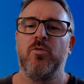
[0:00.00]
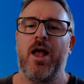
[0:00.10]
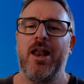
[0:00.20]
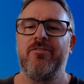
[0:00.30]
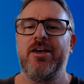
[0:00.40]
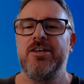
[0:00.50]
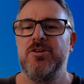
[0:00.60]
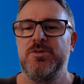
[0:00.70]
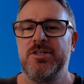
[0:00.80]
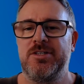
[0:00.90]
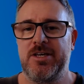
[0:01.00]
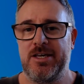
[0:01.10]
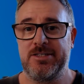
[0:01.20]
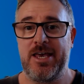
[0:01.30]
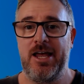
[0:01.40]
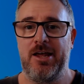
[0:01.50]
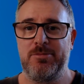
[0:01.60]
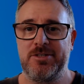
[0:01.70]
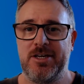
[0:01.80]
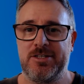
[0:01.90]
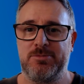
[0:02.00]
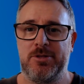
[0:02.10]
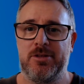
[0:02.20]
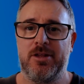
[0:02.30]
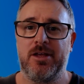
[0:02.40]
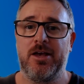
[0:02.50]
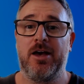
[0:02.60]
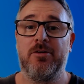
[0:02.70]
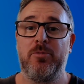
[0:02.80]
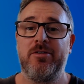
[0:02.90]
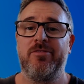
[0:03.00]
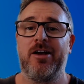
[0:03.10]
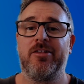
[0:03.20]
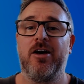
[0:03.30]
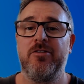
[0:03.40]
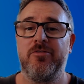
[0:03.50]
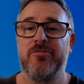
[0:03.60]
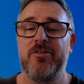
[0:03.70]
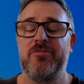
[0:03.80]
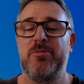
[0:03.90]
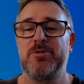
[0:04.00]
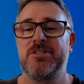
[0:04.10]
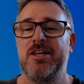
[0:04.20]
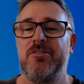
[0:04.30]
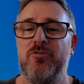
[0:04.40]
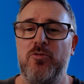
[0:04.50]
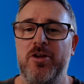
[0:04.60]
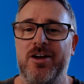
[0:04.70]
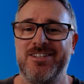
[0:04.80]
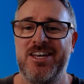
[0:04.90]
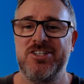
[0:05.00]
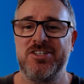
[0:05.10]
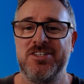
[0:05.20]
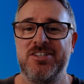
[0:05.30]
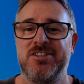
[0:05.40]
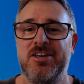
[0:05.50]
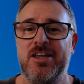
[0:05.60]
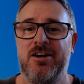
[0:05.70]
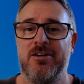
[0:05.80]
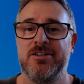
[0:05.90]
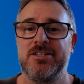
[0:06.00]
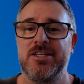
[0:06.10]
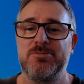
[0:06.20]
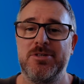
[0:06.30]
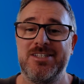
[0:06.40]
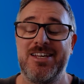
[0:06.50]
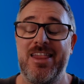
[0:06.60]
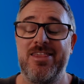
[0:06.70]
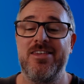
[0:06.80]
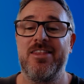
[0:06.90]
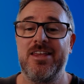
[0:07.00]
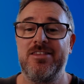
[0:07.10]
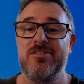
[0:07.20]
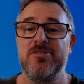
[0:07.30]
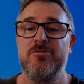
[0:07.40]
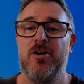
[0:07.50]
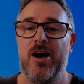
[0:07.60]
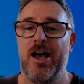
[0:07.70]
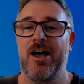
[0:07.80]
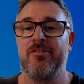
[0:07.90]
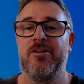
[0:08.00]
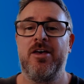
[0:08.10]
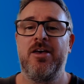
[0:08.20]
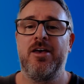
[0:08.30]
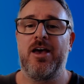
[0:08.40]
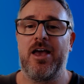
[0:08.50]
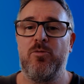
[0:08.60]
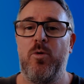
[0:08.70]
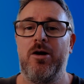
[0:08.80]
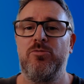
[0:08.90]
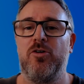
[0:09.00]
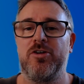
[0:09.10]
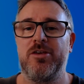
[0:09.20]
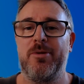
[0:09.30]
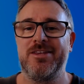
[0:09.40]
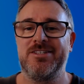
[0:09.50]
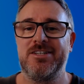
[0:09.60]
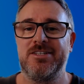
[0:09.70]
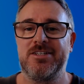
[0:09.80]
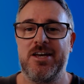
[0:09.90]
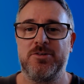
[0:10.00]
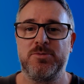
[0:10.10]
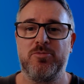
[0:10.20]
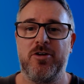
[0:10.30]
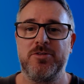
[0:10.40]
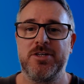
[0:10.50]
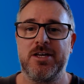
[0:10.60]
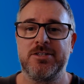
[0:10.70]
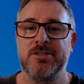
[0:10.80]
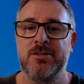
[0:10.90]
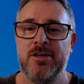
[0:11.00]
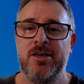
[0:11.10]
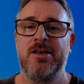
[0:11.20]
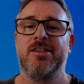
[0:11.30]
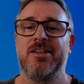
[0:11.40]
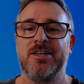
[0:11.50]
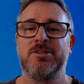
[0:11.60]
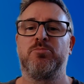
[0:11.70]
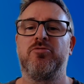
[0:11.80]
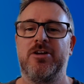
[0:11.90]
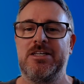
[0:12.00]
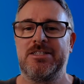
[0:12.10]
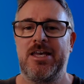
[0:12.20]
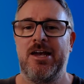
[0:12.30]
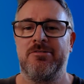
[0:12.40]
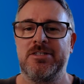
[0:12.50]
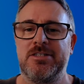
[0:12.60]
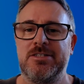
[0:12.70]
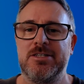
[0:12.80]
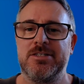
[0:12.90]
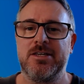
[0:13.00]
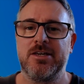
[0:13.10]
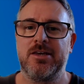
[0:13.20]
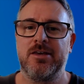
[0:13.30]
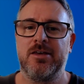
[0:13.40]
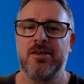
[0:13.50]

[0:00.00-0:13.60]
Elevate uses a scale-up assessment, and we found that over 50% of organizations in our assessment said they do not have a well-documented sales process. And that's a pretty scary statistic.